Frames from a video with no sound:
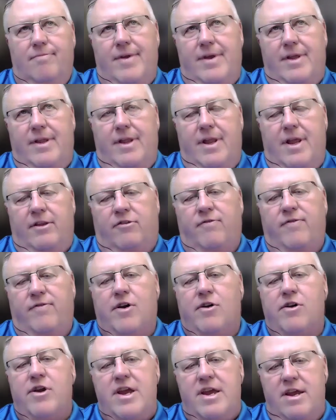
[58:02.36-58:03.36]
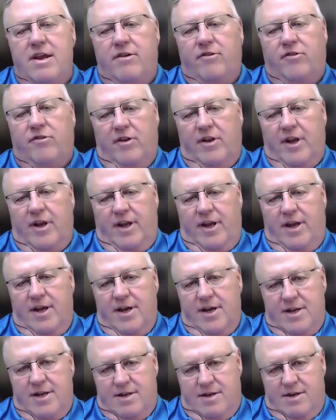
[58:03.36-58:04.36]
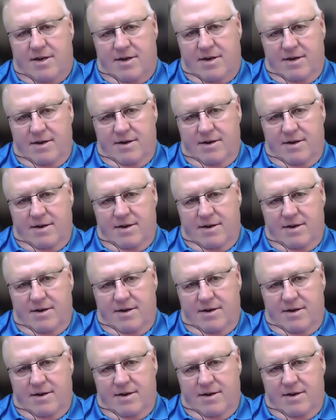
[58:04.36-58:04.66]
it's very easy to get